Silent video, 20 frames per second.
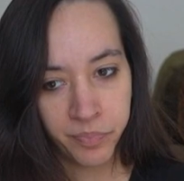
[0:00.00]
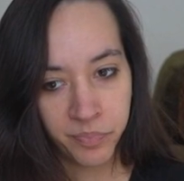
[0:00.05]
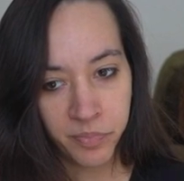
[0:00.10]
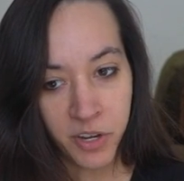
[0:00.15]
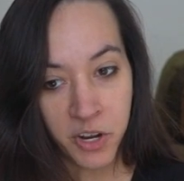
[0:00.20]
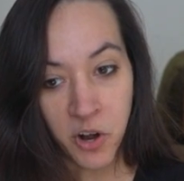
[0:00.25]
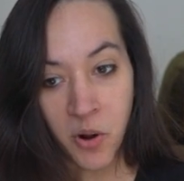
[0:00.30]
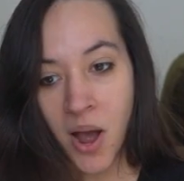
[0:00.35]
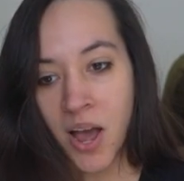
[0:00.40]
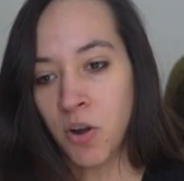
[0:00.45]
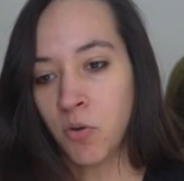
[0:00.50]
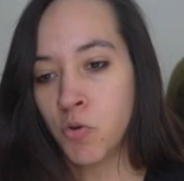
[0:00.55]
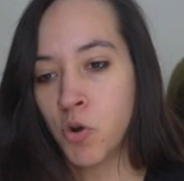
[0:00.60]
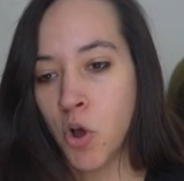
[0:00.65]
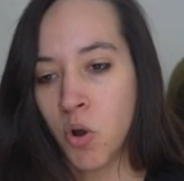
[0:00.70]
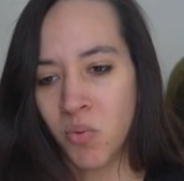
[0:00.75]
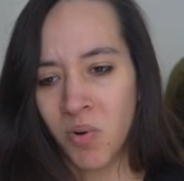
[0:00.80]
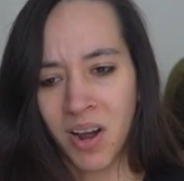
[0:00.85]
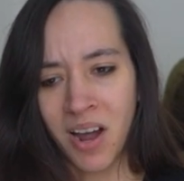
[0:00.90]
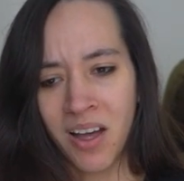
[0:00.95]
you know, I don't
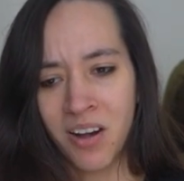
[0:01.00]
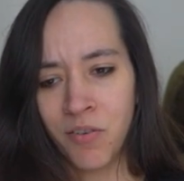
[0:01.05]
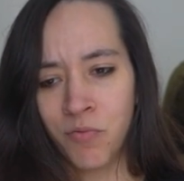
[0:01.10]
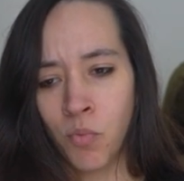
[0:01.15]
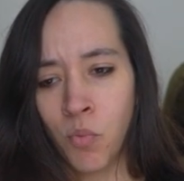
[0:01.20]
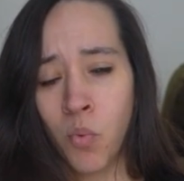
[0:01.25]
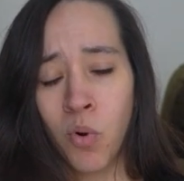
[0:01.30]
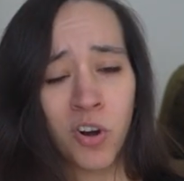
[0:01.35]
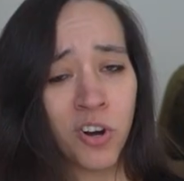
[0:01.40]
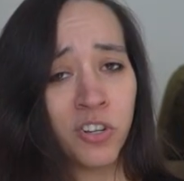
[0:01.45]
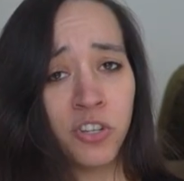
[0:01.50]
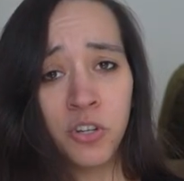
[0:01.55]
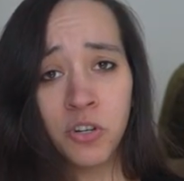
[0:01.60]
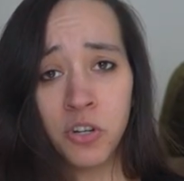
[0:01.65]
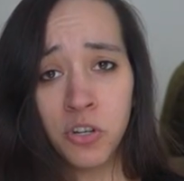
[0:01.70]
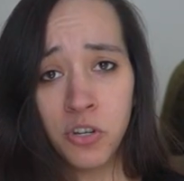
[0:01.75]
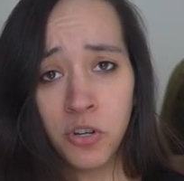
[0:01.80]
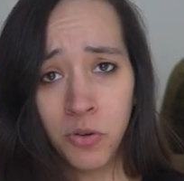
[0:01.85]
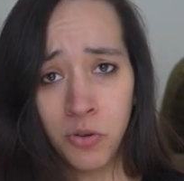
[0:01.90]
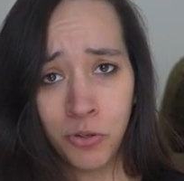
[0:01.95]
know what kind of words you
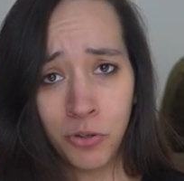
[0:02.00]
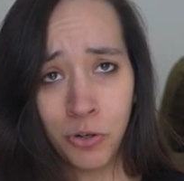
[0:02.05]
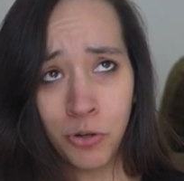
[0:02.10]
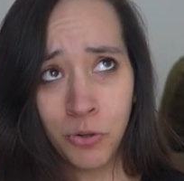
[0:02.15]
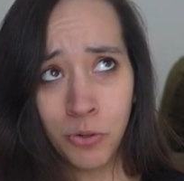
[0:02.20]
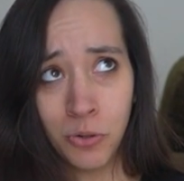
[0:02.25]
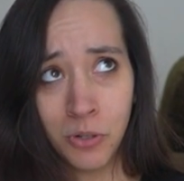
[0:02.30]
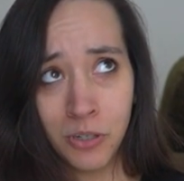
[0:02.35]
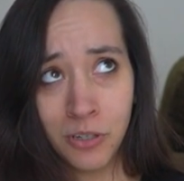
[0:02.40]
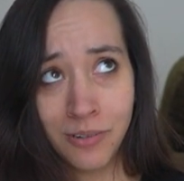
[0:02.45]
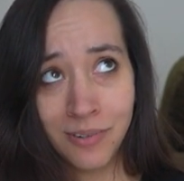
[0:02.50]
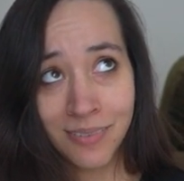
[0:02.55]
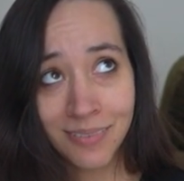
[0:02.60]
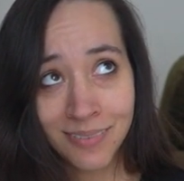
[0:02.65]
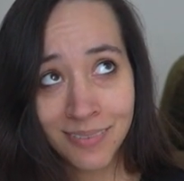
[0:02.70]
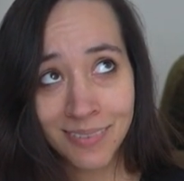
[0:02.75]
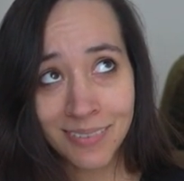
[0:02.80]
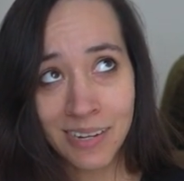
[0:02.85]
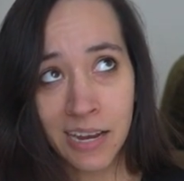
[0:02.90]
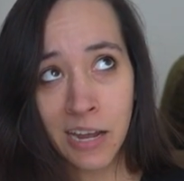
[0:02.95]
could use to
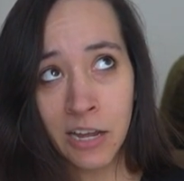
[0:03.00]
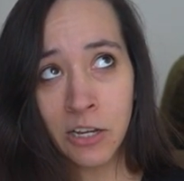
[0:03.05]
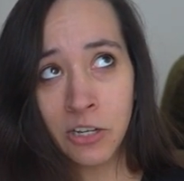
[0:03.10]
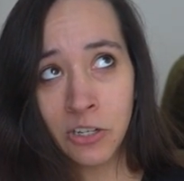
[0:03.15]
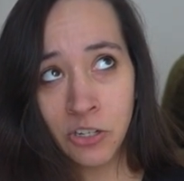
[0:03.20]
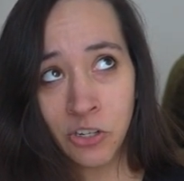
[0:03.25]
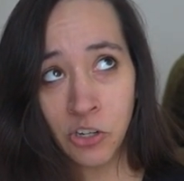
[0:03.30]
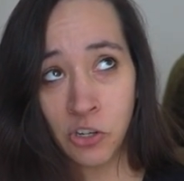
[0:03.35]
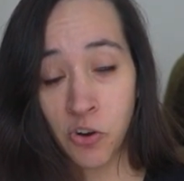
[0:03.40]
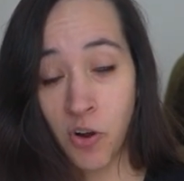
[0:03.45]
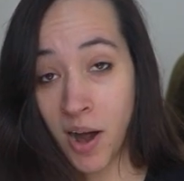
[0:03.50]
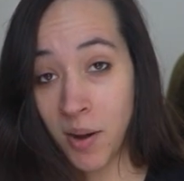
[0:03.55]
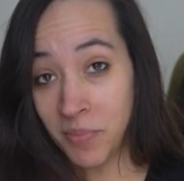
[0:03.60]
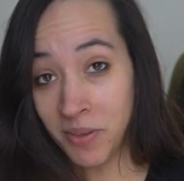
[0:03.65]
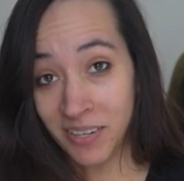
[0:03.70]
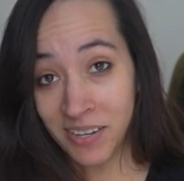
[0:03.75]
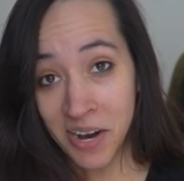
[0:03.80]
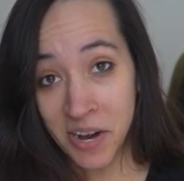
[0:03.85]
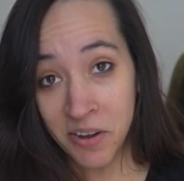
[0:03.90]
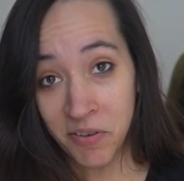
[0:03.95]
describe
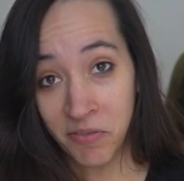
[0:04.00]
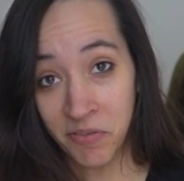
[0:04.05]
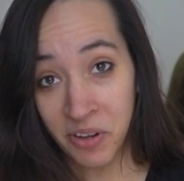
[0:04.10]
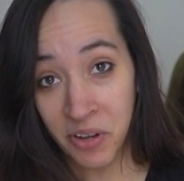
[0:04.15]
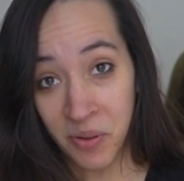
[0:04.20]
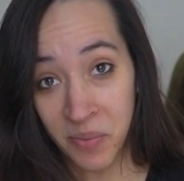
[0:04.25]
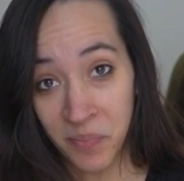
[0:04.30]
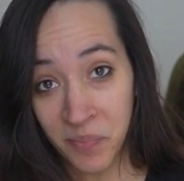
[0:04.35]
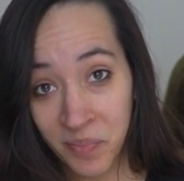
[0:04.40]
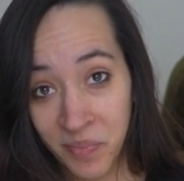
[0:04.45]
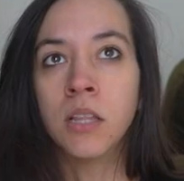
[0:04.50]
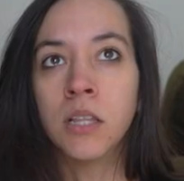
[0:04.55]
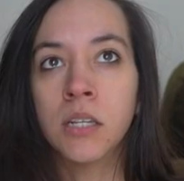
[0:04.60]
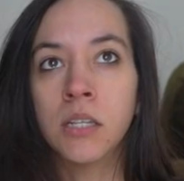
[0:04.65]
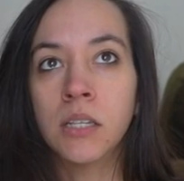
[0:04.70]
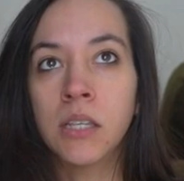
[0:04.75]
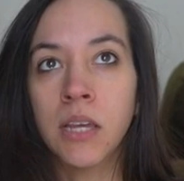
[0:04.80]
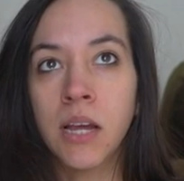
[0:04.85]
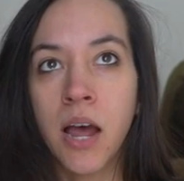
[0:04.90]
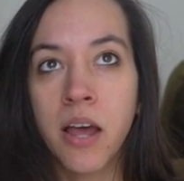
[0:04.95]
this kind of film. This
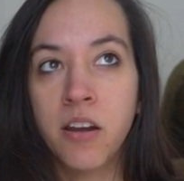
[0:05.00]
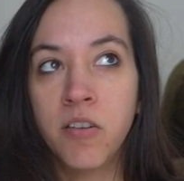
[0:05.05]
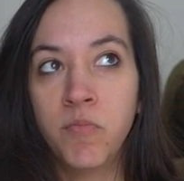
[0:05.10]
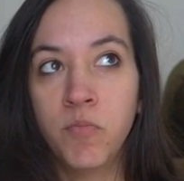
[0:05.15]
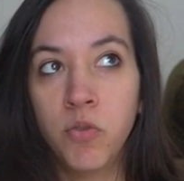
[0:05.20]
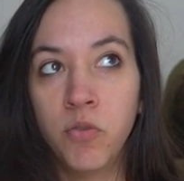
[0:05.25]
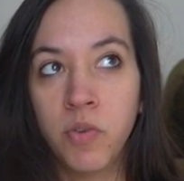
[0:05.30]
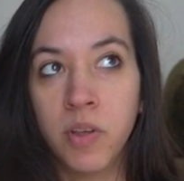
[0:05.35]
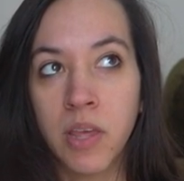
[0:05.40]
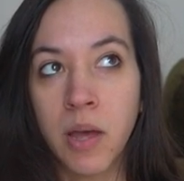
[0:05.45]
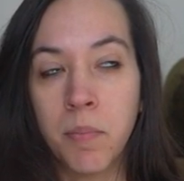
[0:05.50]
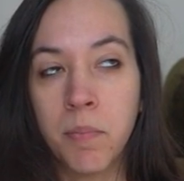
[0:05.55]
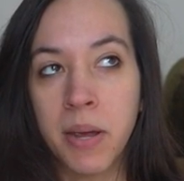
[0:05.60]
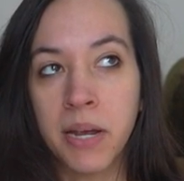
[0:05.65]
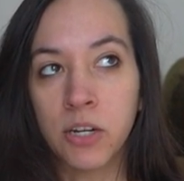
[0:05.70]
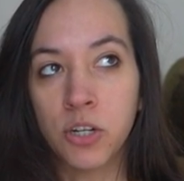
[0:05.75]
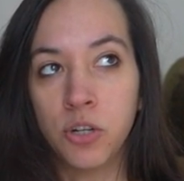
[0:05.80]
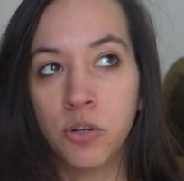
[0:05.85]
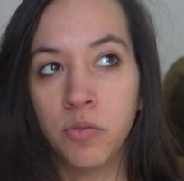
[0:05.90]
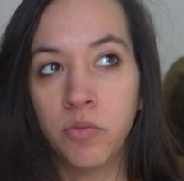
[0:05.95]
is the kind of movie that
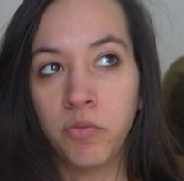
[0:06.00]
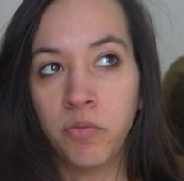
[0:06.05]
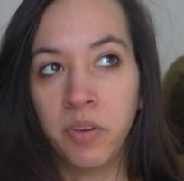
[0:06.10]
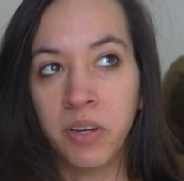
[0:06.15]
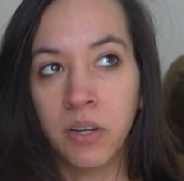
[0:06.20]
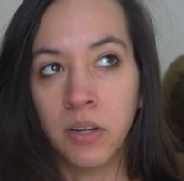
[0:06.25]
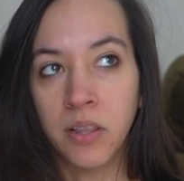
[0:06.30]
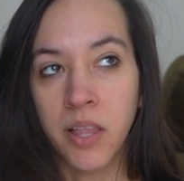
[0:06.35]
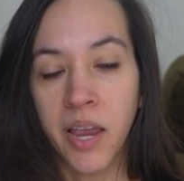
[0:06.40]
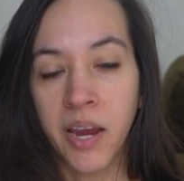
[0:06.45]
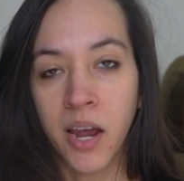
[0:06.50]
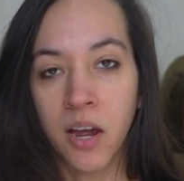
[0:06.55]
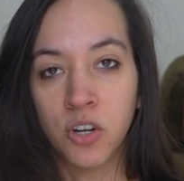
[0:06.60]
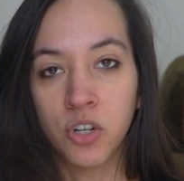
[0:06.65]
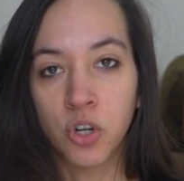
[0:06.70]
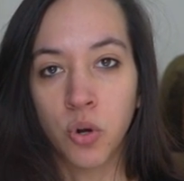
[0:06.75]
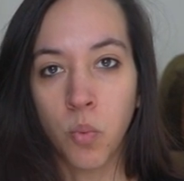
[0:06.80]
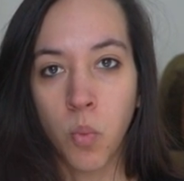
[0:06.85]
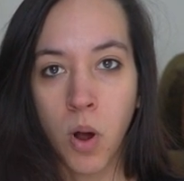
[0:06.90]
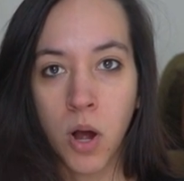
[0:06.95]
makes you feel like as
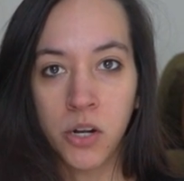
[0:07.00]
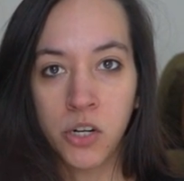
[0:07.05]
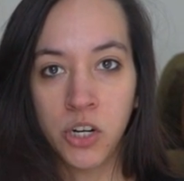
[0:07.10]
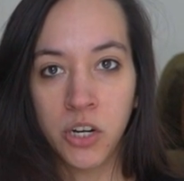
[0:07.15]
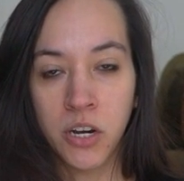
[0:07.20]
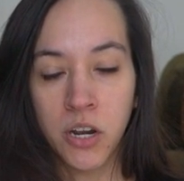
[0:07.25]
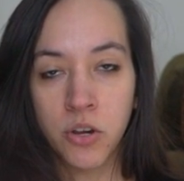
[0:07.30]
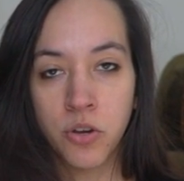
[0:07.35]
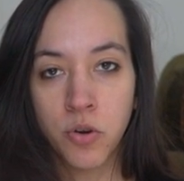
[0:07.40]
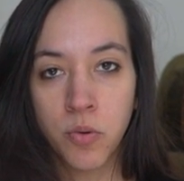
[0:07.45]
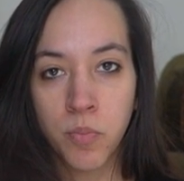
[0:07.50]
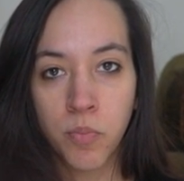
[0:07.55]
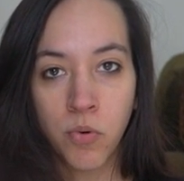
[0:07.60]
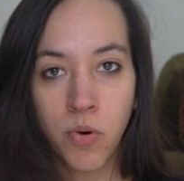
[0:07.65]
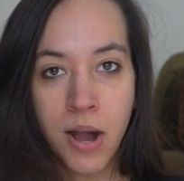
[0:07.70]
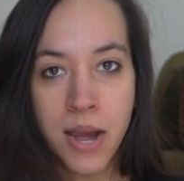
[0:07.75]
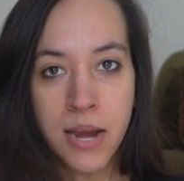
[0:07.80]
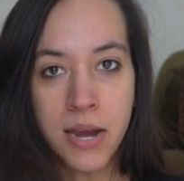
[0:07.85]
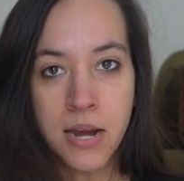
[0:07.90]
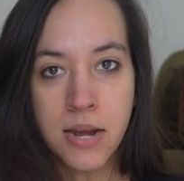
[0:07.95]
you're watching it, your
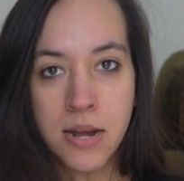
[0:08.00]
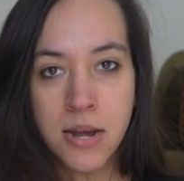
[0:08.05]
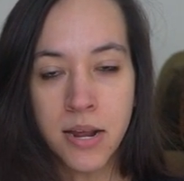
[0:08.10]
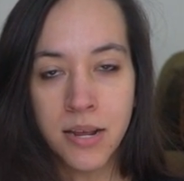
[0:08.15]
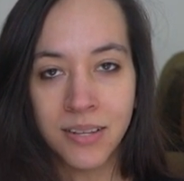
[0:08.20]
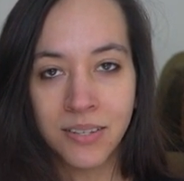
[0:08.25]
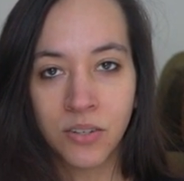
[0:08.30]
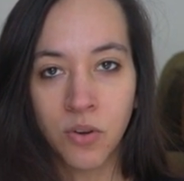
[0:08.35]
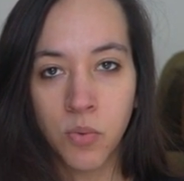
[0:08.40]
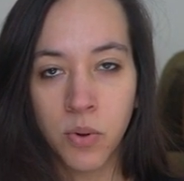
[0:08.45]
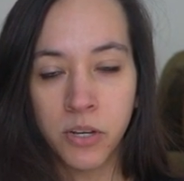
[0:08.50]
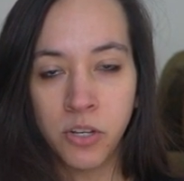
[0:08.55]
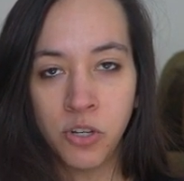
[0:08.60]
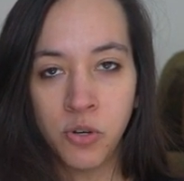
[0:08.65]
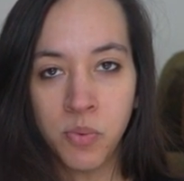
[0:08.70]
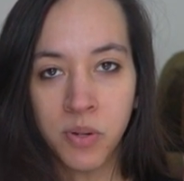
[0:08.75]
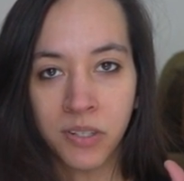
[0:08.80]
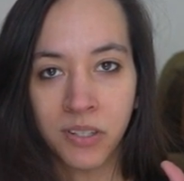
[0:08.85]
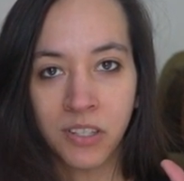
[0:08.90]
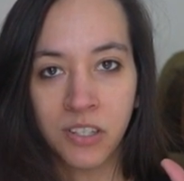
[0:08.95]
brain is going
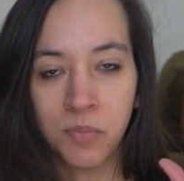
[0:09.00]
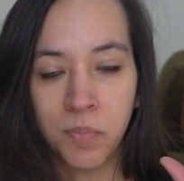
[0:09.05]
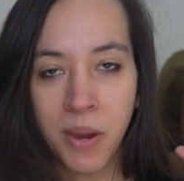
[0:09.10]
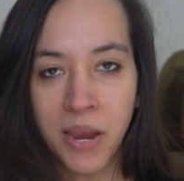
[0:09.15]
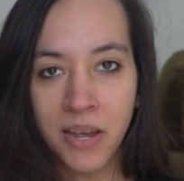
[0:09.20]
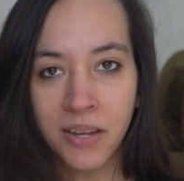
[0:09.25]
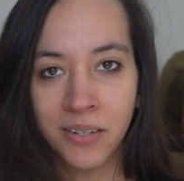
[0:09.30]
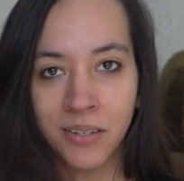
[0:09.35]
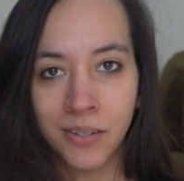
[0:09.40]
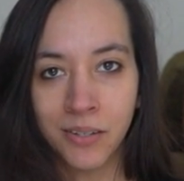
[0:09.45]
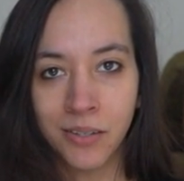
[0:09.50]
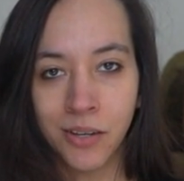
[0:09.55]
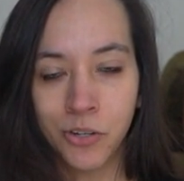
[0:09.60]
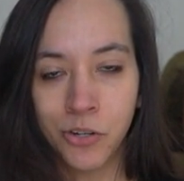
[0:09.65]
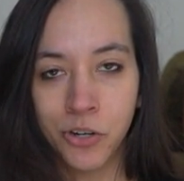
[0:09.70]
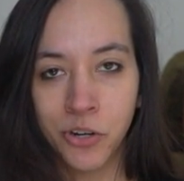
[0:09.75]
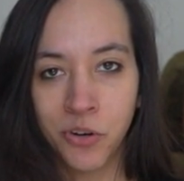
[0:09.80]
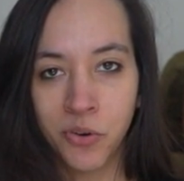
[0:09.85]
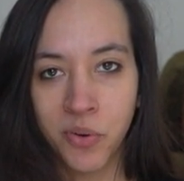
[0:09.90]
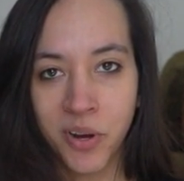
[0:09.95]
to expand to such
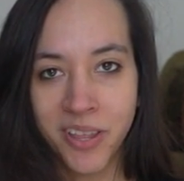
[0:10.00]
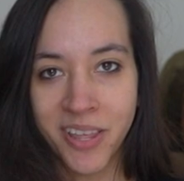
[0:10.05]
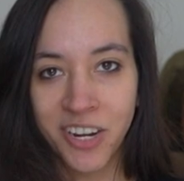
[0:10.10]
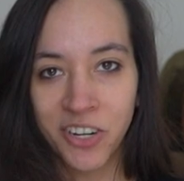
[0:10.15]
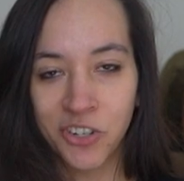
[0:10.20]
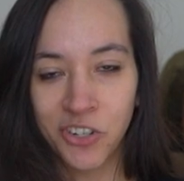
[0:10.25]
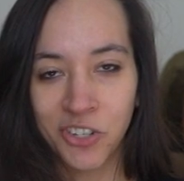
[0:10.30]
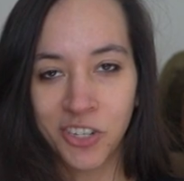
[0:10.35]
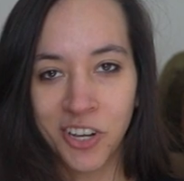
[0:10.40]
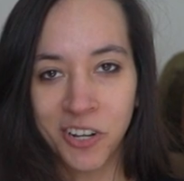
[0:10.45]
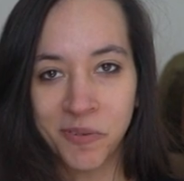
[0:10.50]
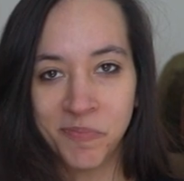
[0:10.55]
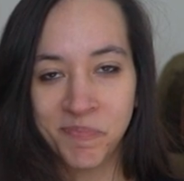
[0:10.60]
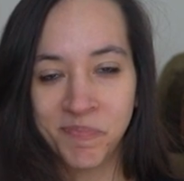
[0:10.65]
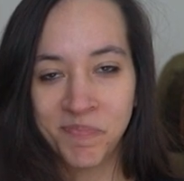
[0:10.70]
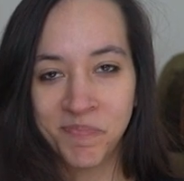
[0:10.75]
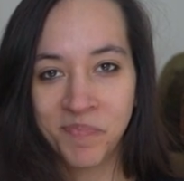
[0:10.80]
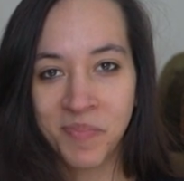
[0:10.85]
a degree that it's just gonna